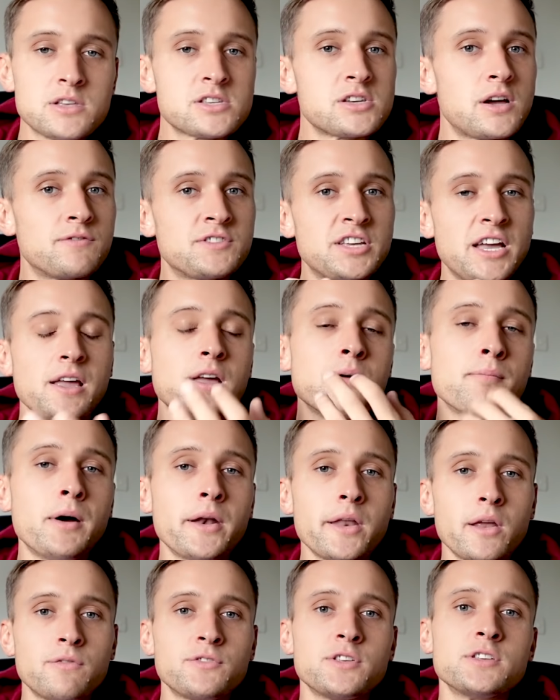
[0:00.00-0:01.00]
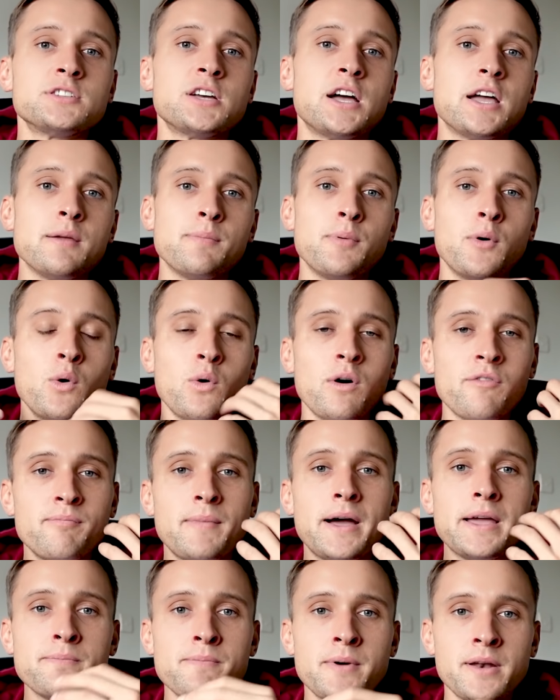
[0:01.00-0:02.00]
So I've taken money off the table, I've
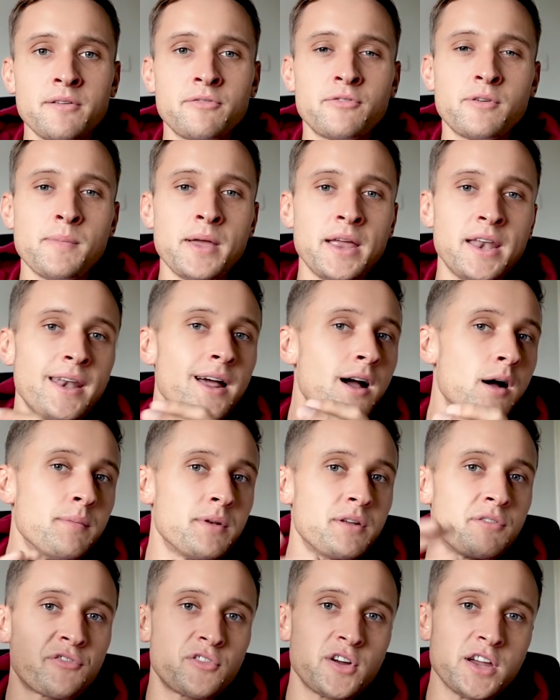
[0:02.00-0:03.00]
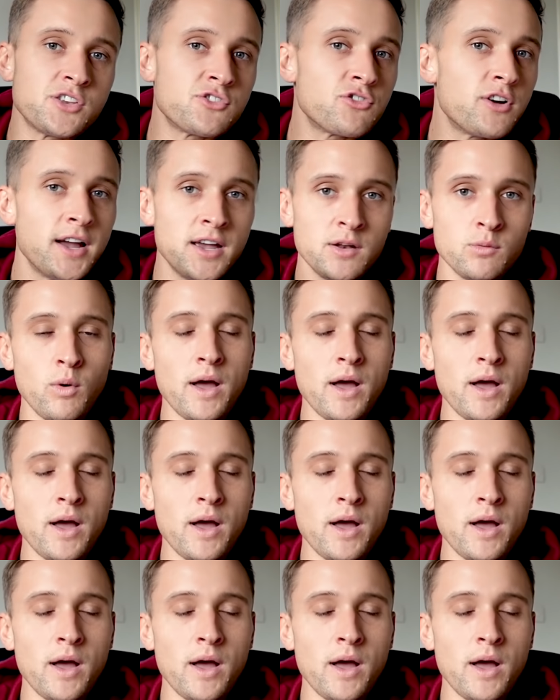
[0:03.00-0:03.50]
made money from it, now I'm in a free trade.